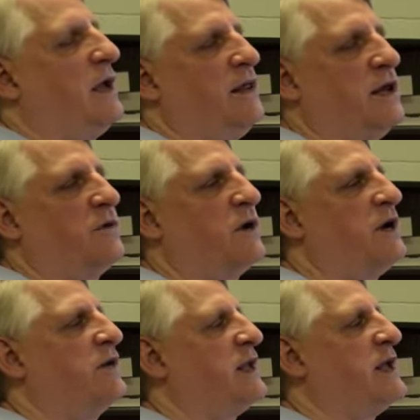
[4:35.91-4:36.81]
And then
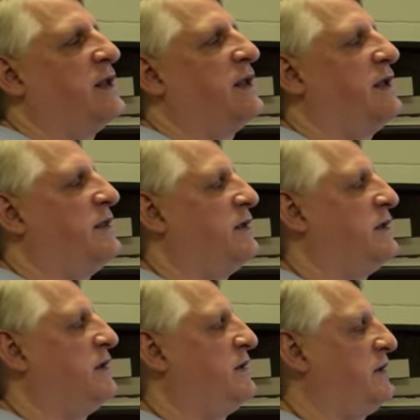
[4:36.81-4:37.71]
greater than. And
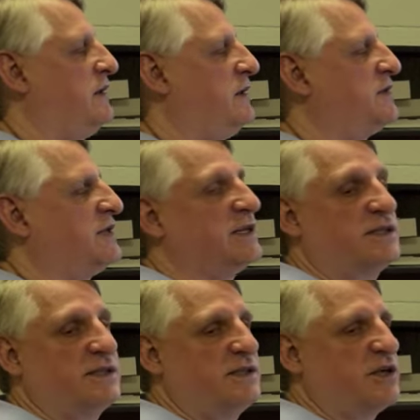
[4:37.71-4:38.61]
then it
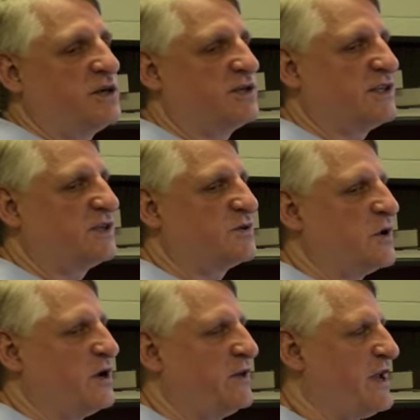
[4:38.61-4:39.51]
says, Jaws says
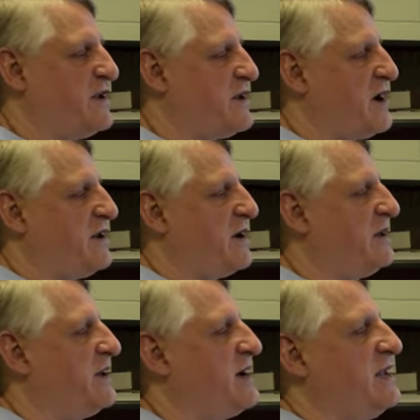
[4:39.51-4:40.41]
greater than
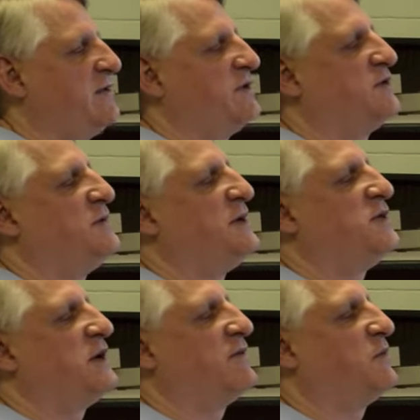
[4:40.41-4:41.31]
which means
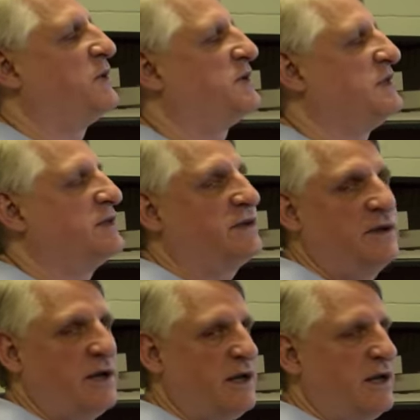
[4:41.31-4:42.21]
you have to press
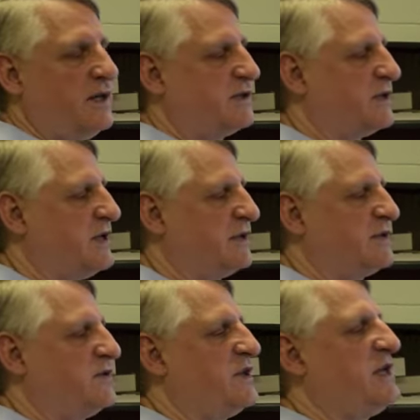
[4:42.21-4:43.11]
enter to get
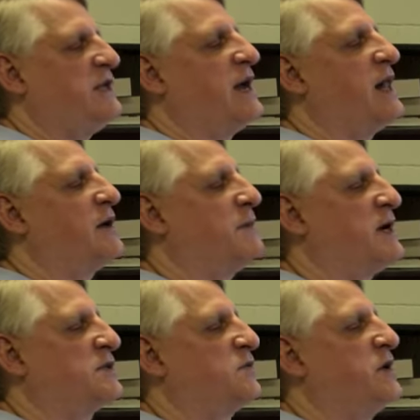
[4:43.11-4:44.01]
to the dialog
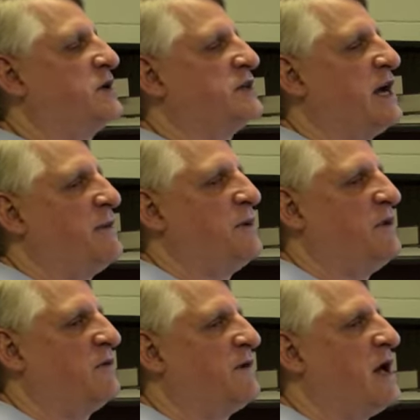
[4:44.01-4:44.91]
box where you're going to type in
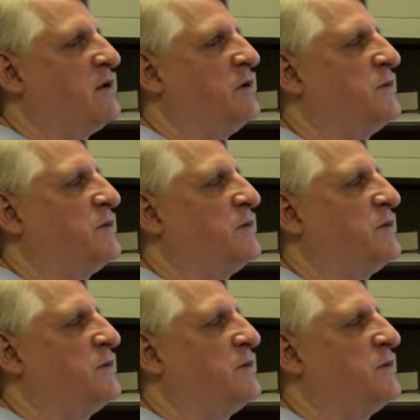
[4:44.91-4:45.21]
your value.